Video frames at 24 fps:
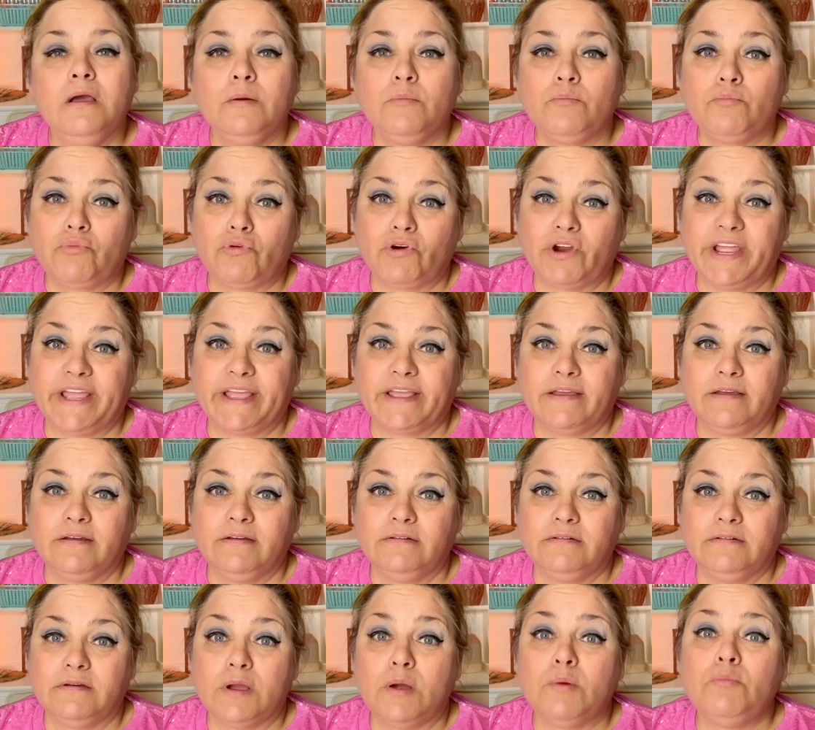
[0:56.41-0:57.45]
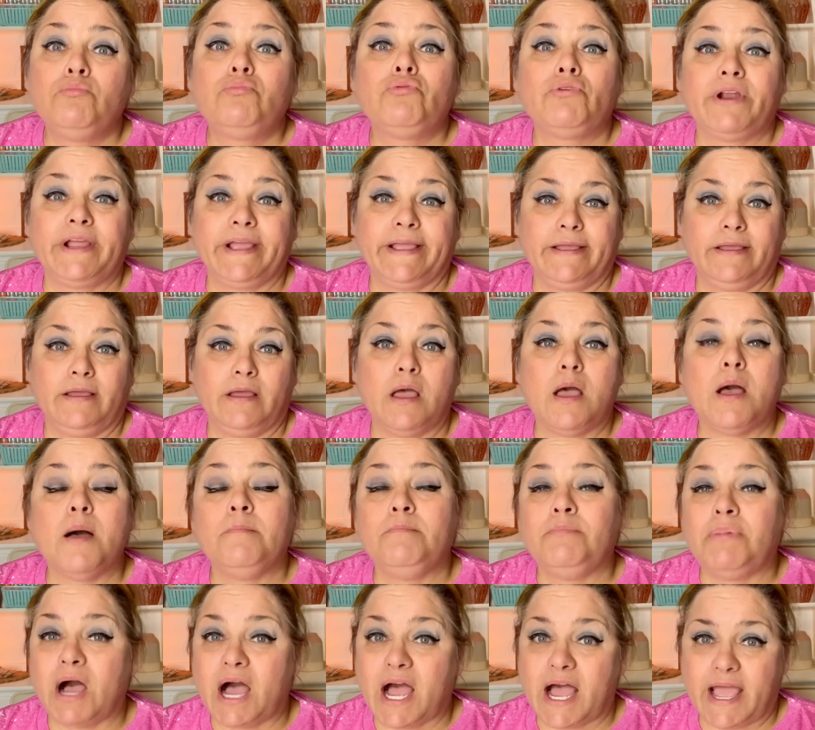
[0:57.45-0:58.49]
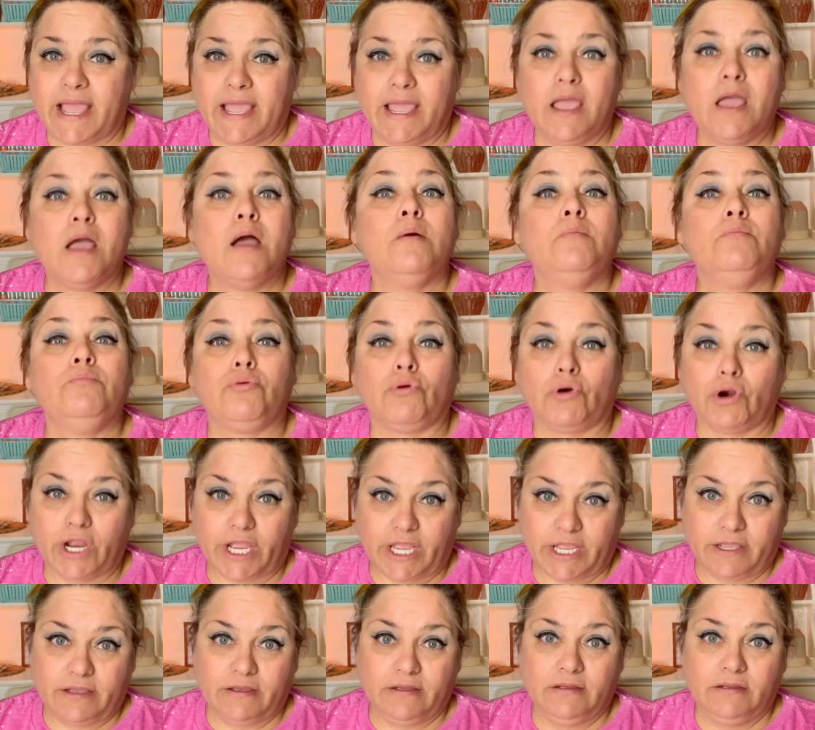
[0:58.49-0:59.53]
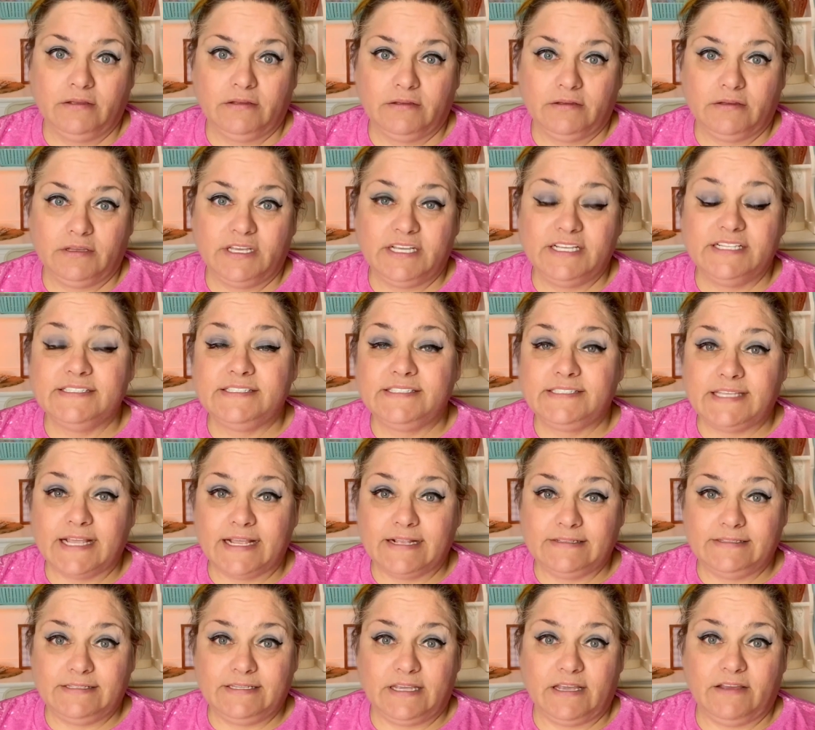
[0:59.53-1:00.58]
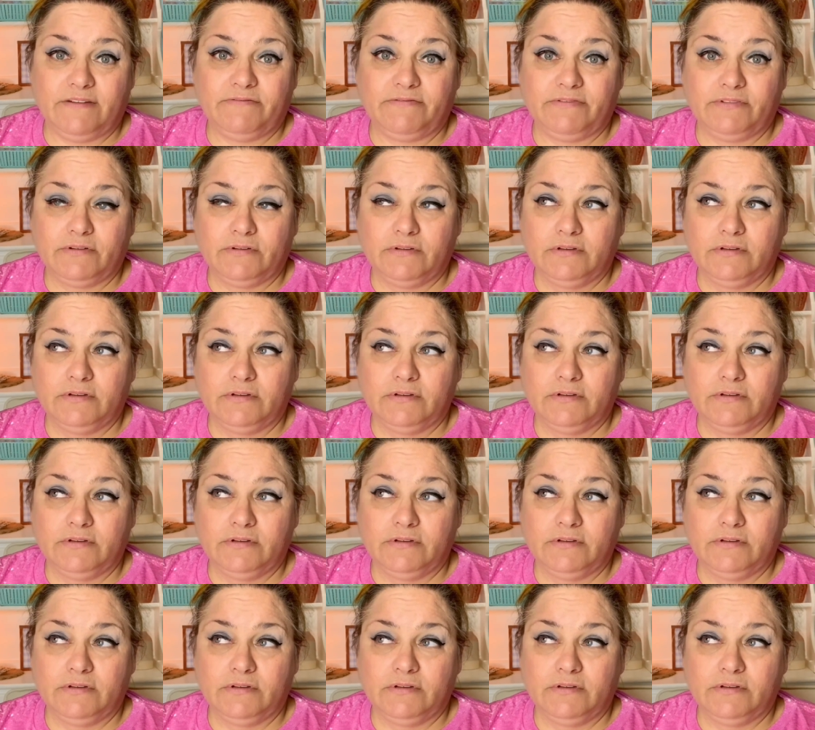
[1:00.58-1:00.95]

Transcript: Brick. Brick by brick incentive.